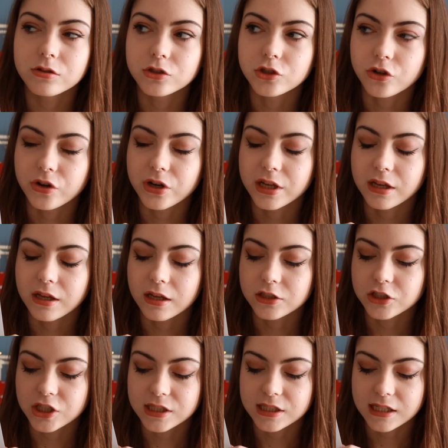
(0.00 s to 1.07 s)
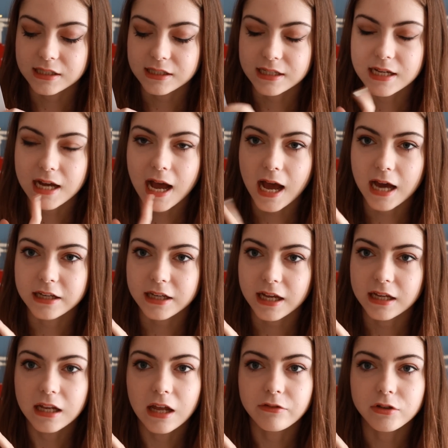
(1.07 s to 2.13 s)
during GCSE and
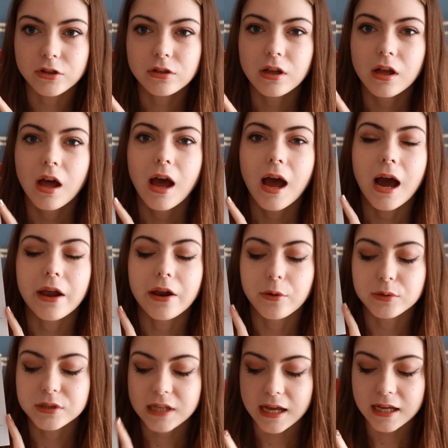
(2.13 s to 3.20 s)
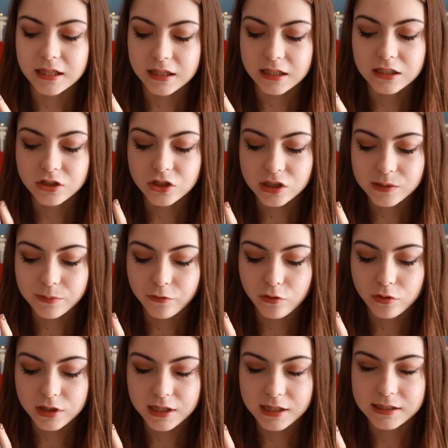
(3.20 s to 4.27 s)
A-level, and I would take these just
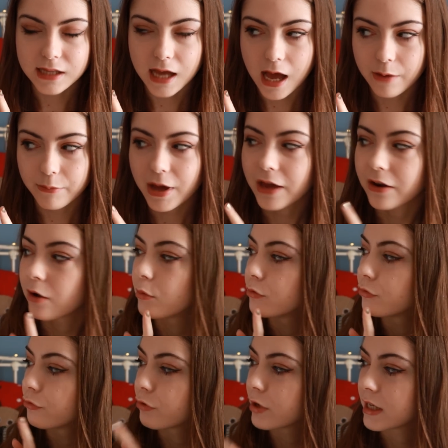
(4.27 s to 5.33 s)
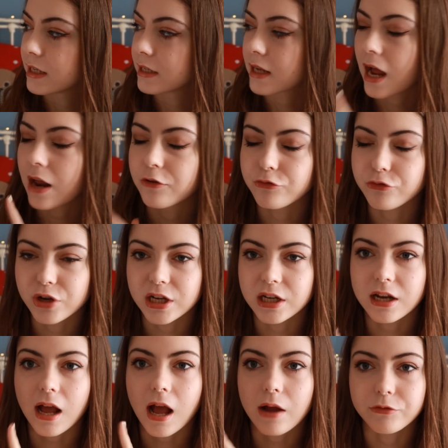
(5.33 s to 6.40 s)
before the exam and I would read and
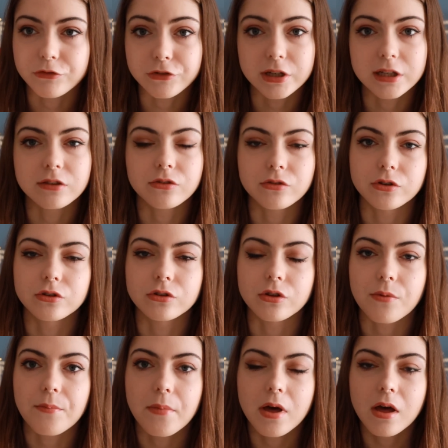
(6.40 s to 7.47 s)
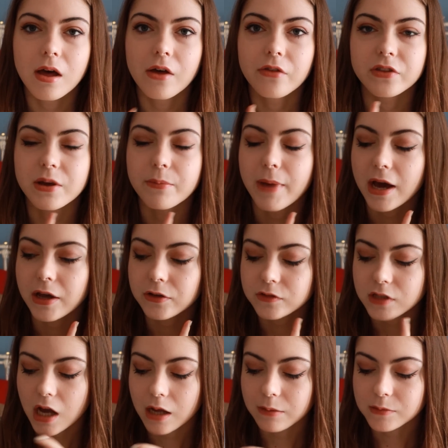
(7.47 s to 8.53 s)
read and read through them. The amount of
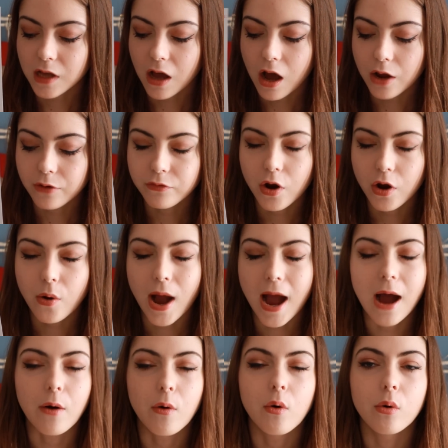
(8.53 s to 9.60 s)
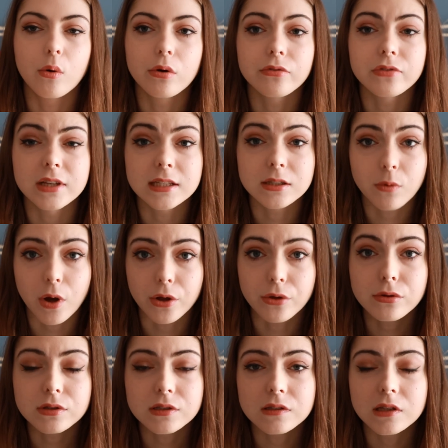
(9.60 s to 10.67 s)
times I wrote out all of these
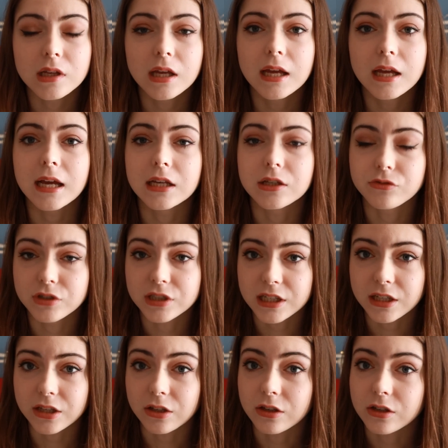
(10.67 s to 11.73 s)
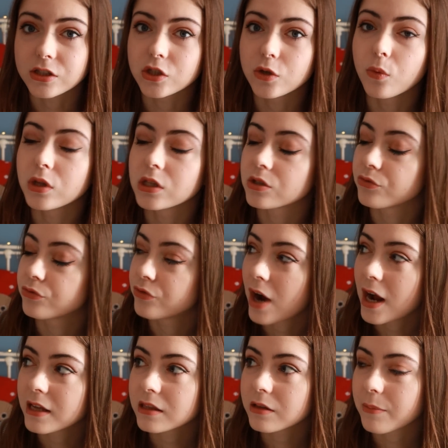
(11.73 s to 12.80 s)
quotes is ridiculous. You want to
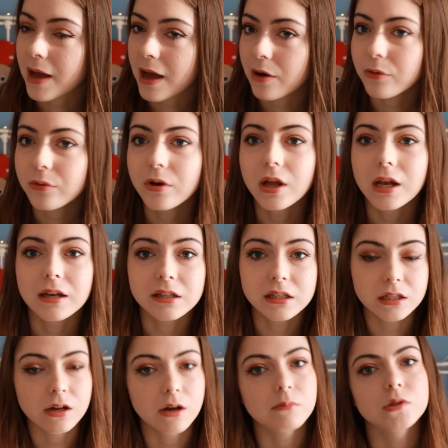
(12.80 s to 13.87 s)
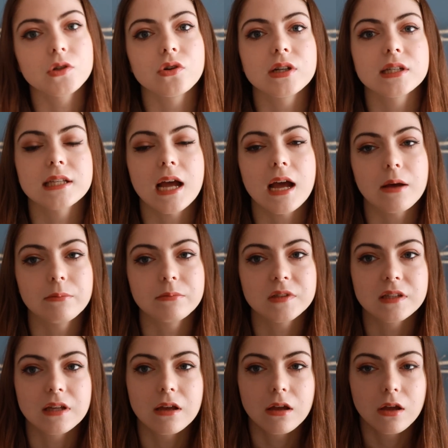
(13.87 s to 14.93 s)
write them out leading up to your
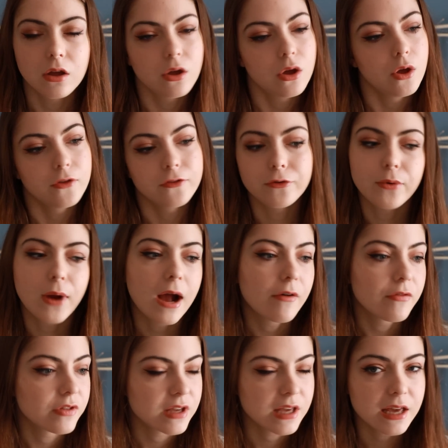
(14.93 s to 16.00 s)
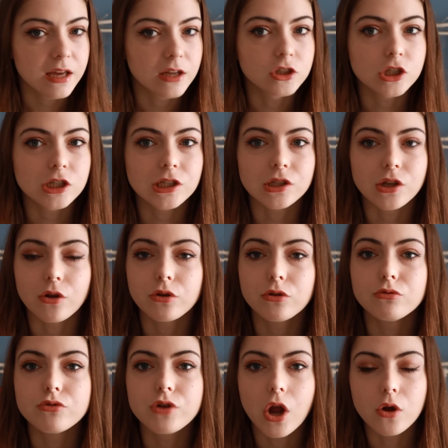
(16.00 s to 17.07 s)
exams throughout the year, just so you
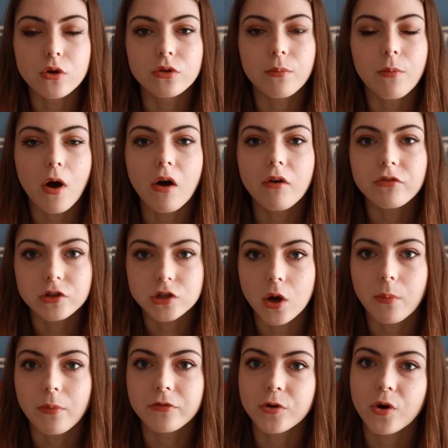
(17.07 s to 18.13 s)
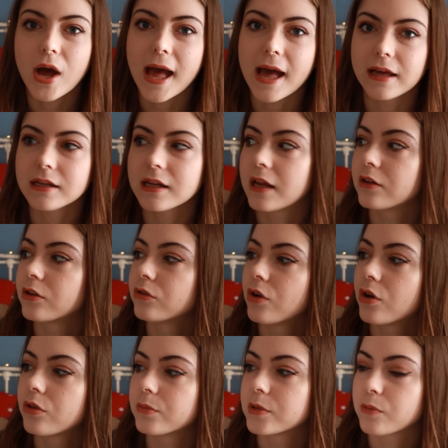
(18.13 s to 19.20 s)
know them off the top of your head and you
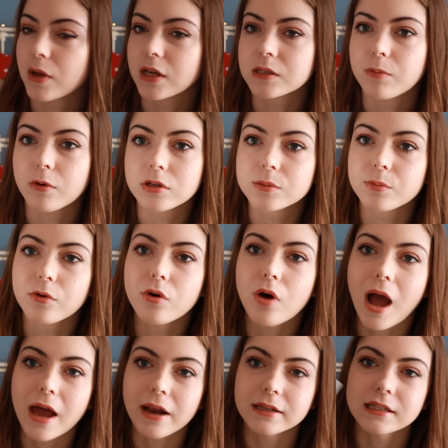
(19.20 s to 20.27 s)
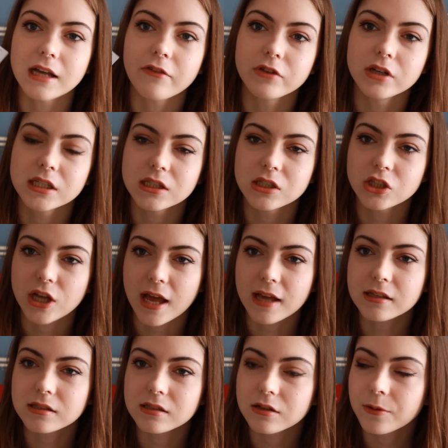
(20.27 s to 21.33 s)
know them as well as possible. And I definitely
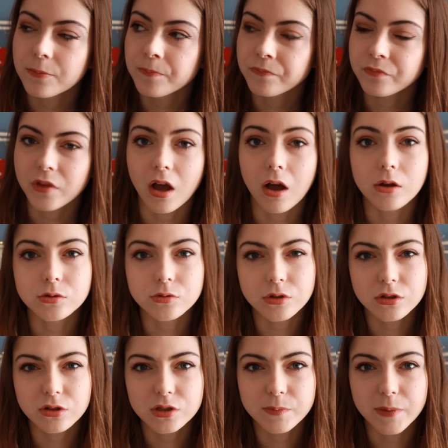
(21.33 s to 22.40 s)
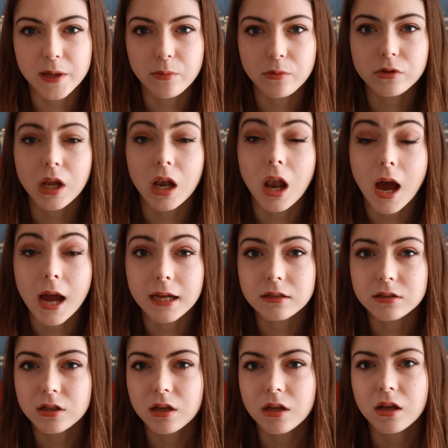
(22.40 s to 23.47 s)
suggest, I was one of those people that liked